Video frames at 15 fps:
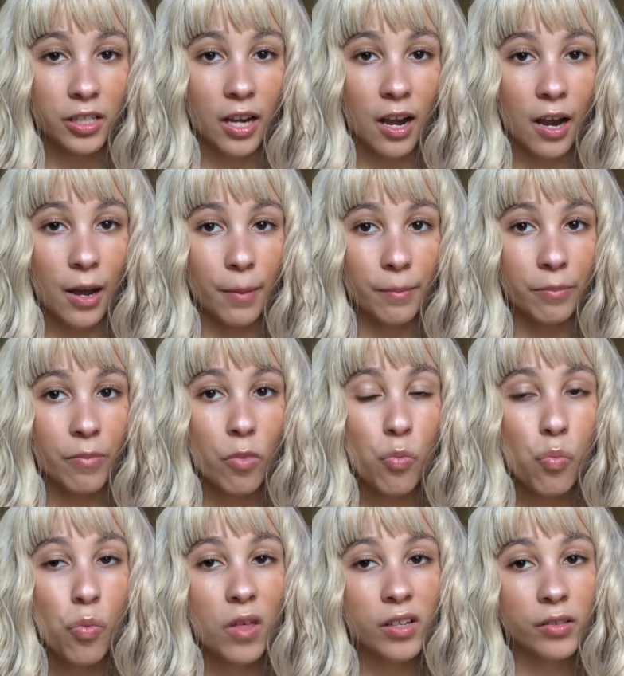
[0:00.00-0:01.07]

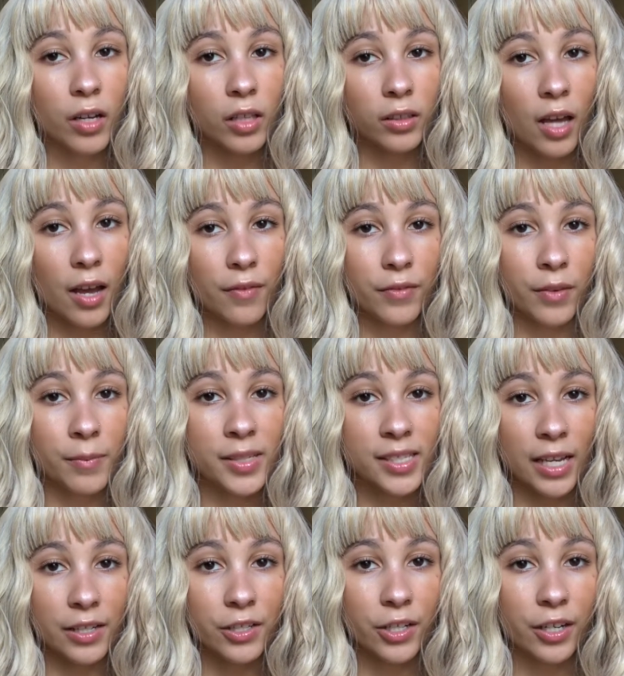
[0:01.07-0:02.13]
A lot of them
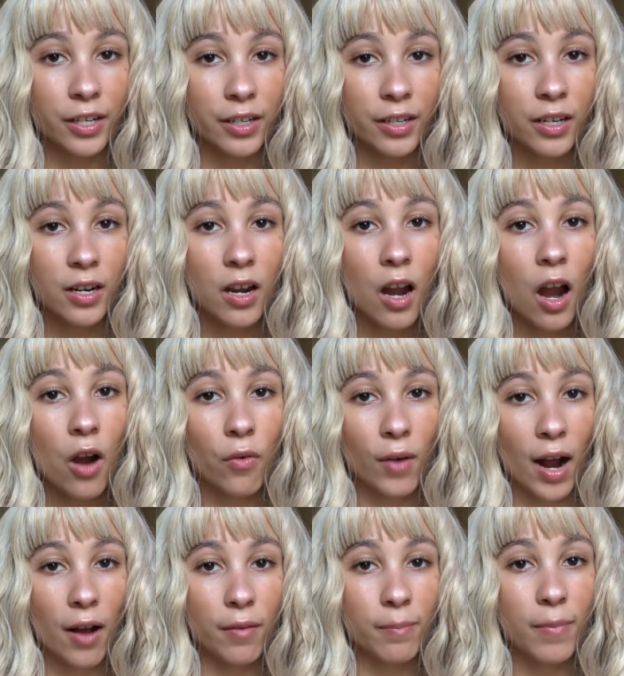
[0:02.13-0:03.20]
centered
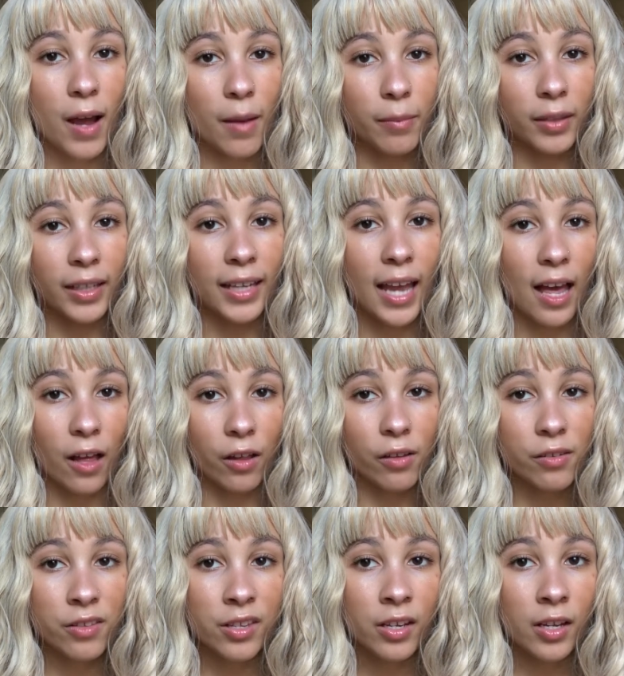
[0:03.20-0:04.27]
around public
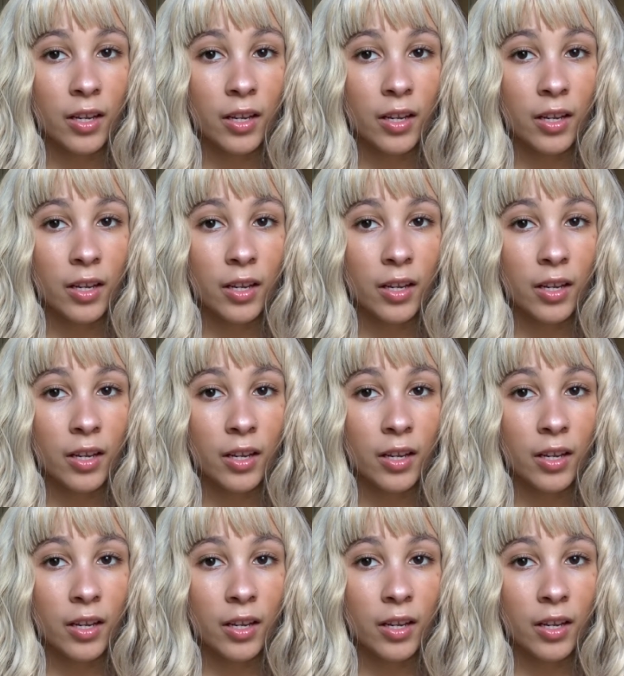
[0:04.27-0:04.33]
health